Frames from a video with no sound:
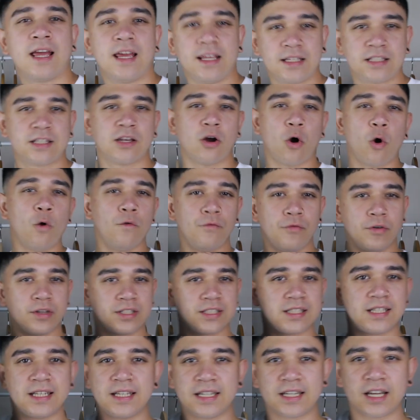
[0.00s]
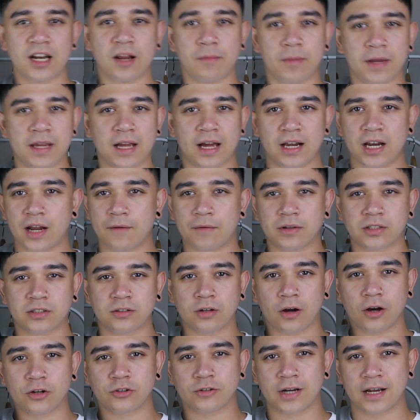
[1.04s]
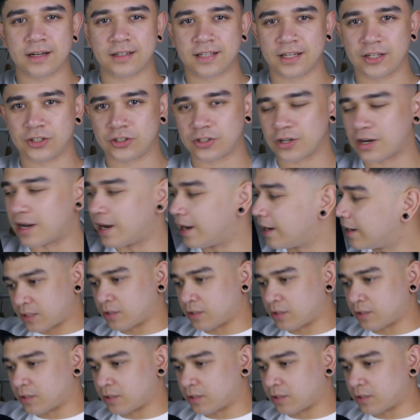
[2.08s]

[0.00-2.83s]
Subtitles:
It's obviously gonna be another Star Trek t-shirt.